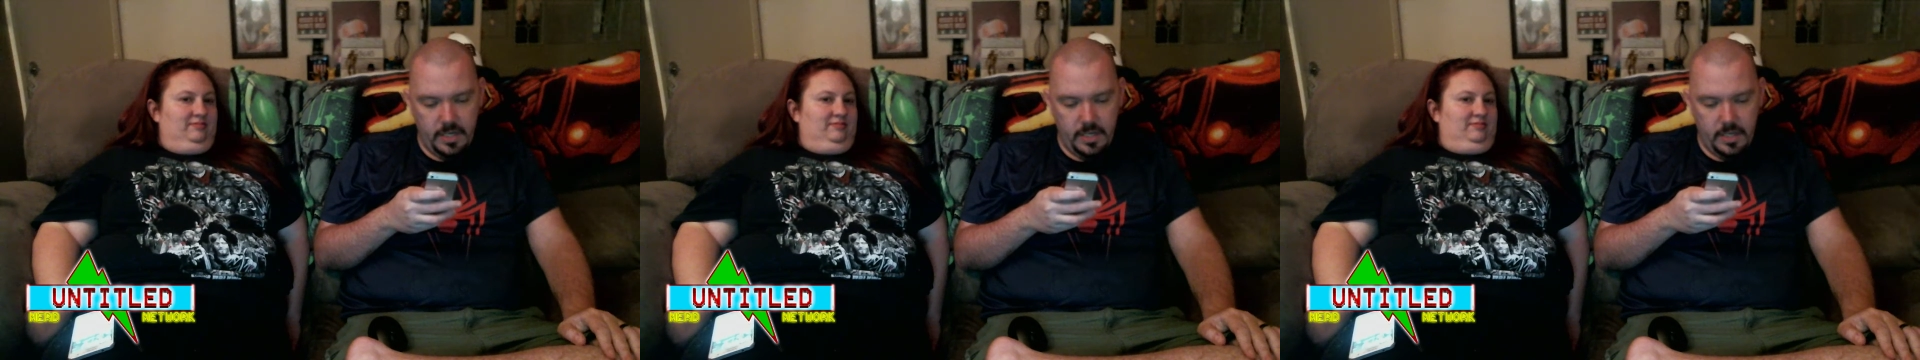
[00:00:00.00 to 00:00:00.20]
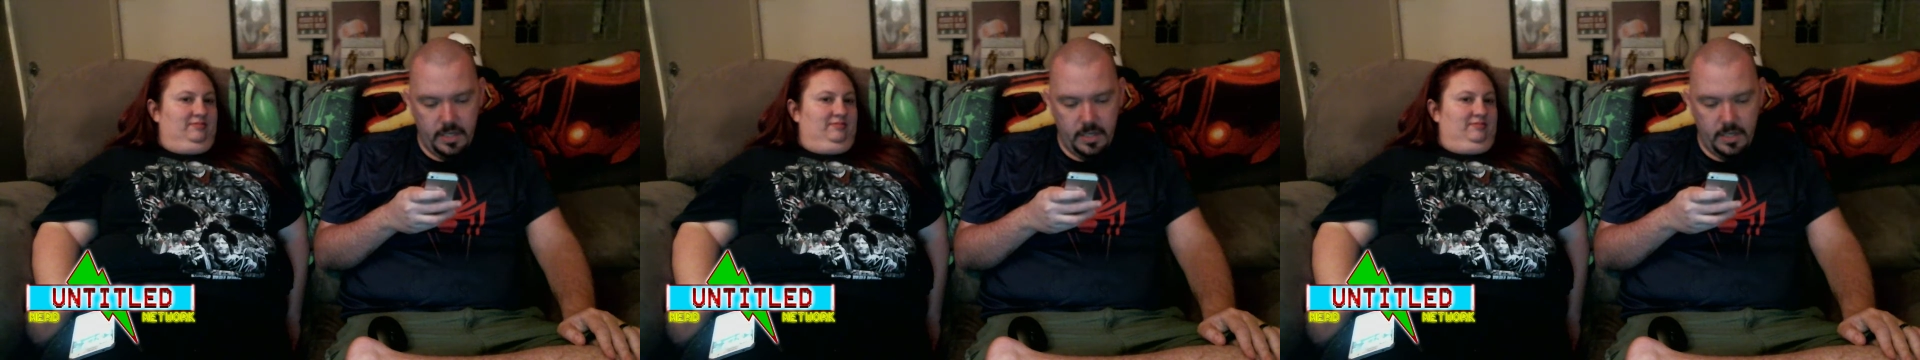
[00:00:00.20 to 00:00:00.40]

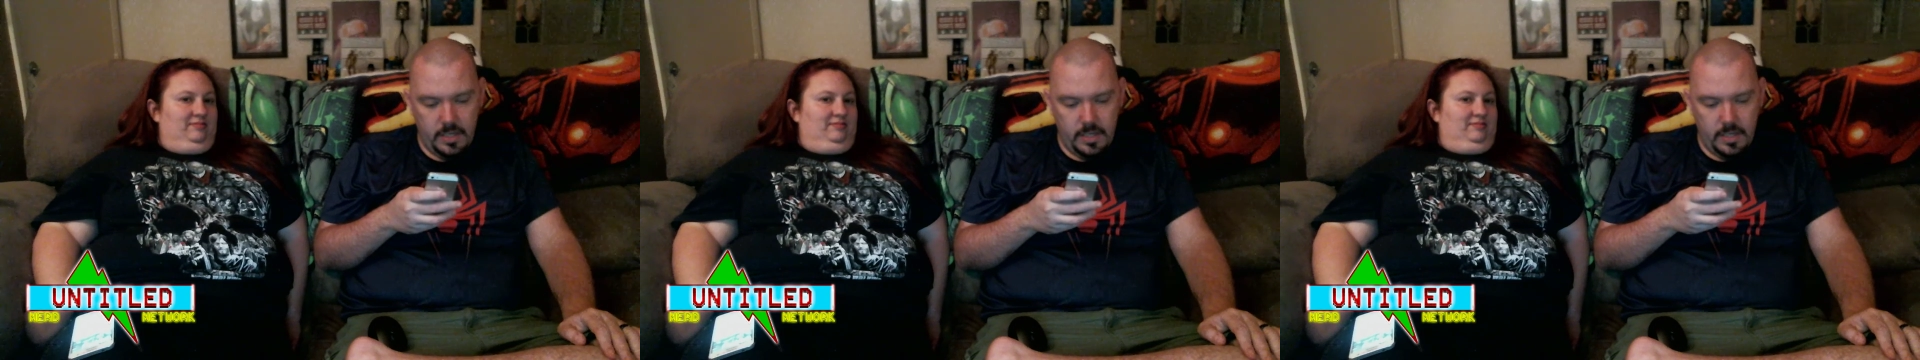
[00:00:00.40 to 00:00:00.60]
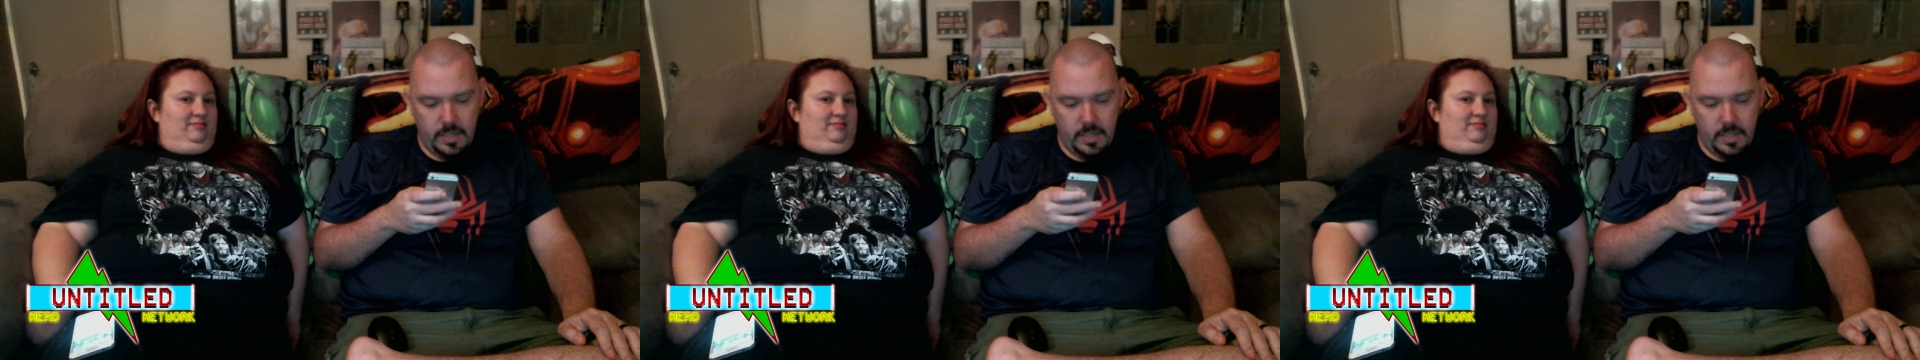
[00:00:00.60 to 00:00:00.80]

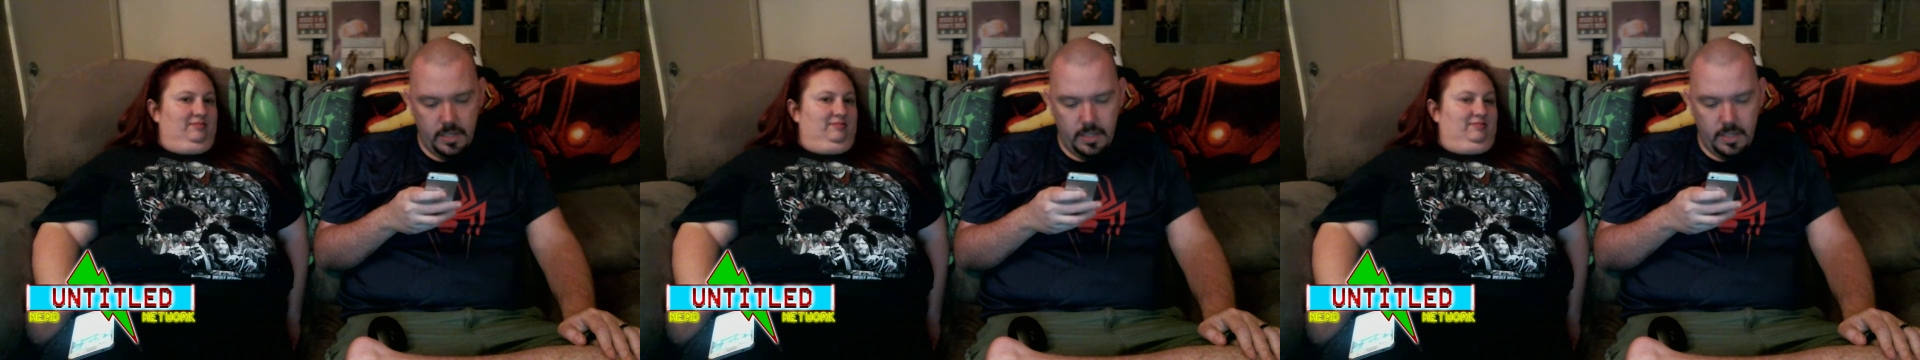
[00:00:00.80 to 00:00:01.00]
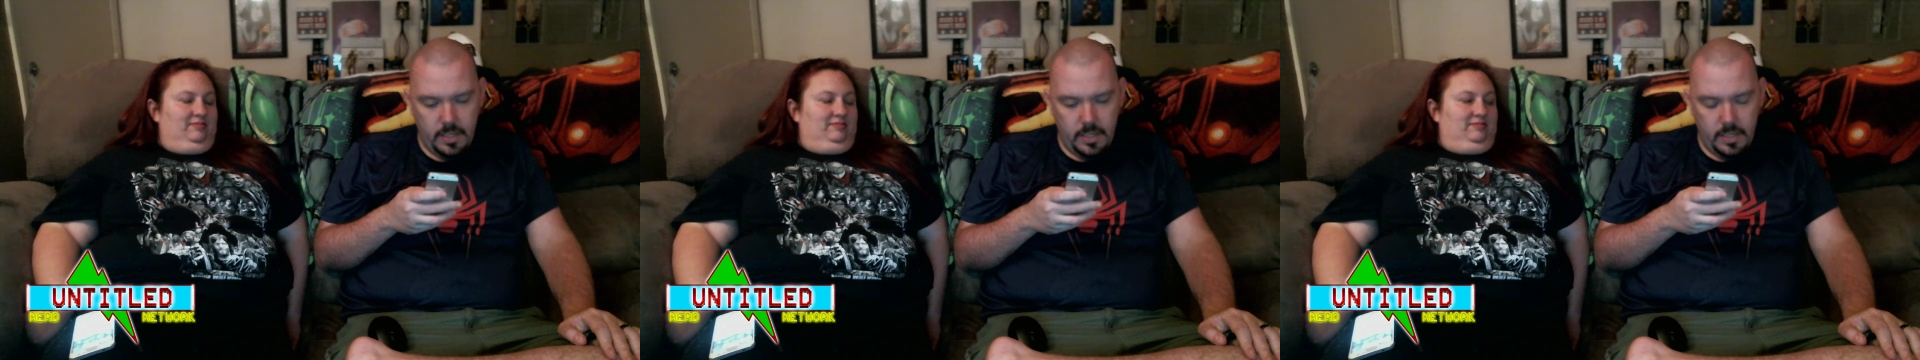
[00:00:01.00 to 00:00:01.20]

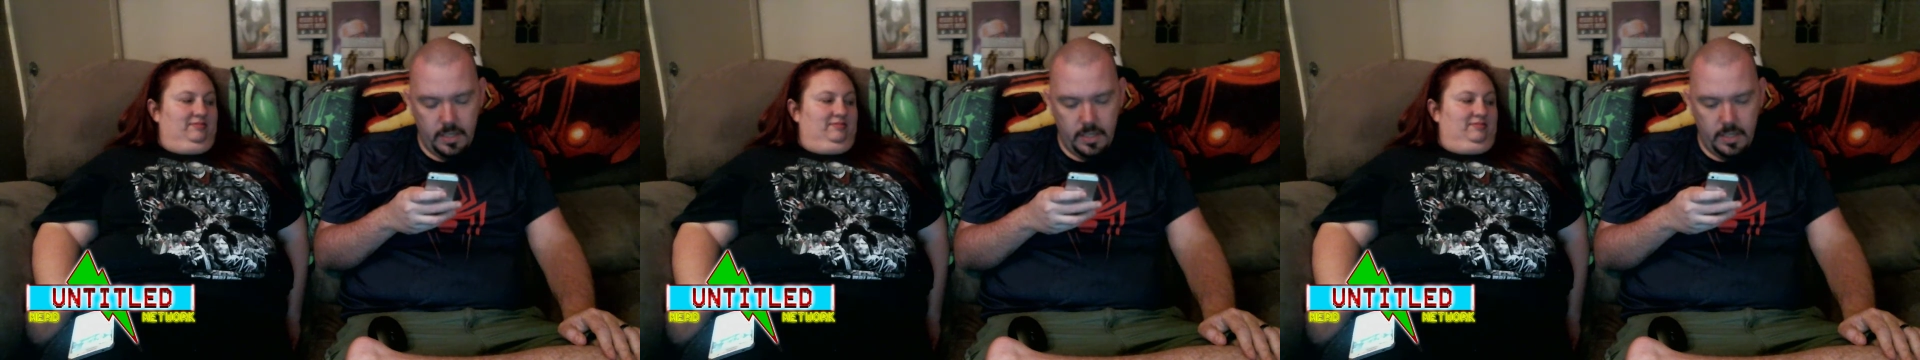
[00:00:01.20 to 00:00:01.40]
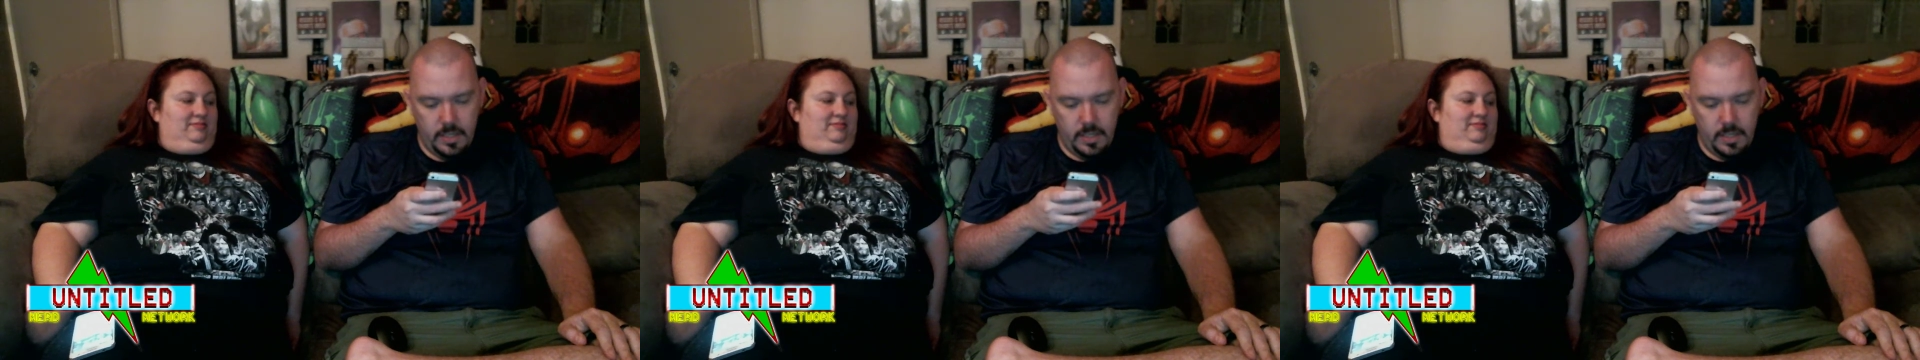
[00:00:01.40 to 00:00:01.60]

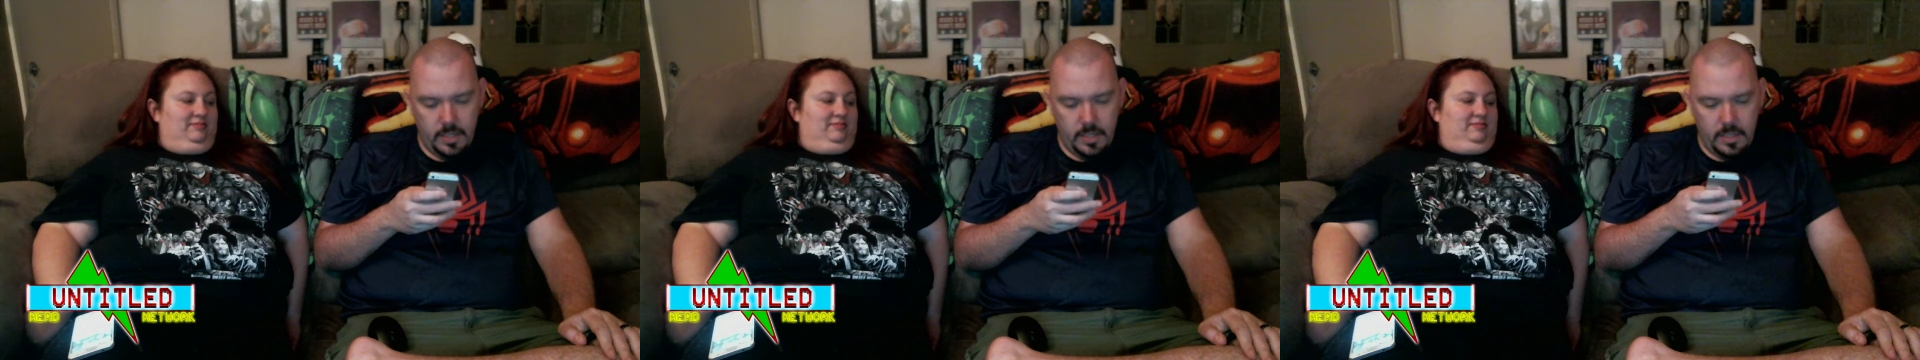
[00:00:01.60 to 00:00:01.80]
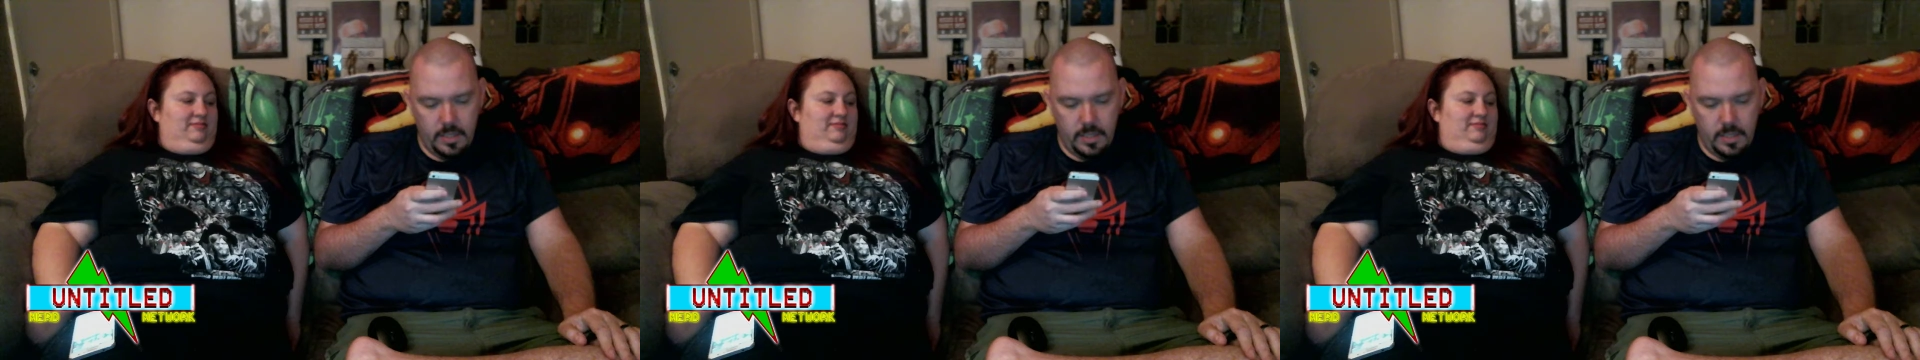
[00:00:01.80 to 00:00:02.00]

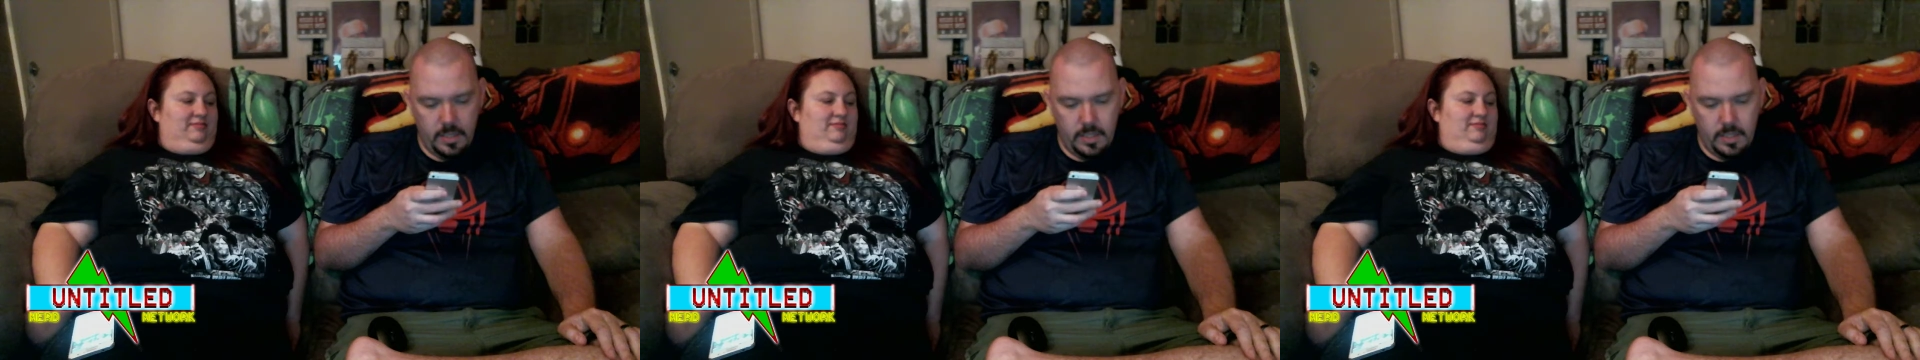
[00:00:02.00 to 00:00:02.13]
[no speech]